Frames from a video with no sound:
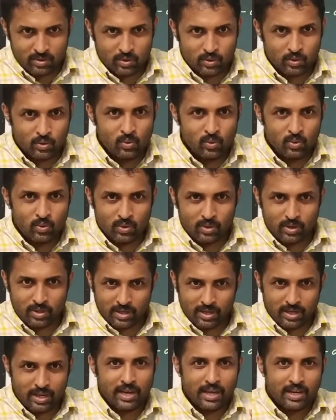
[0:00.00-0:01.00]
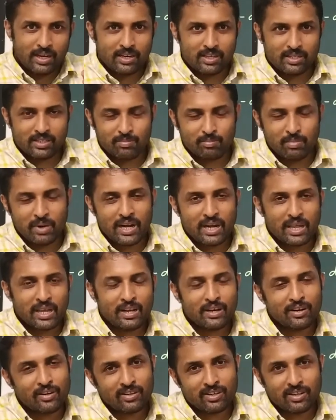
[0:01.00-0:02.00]
to get money
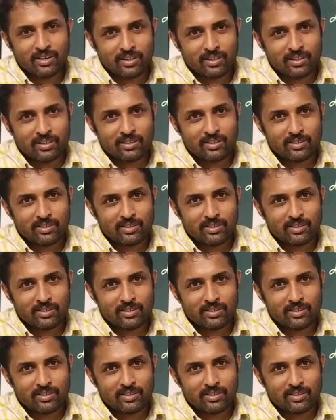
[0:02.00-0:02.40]
in return.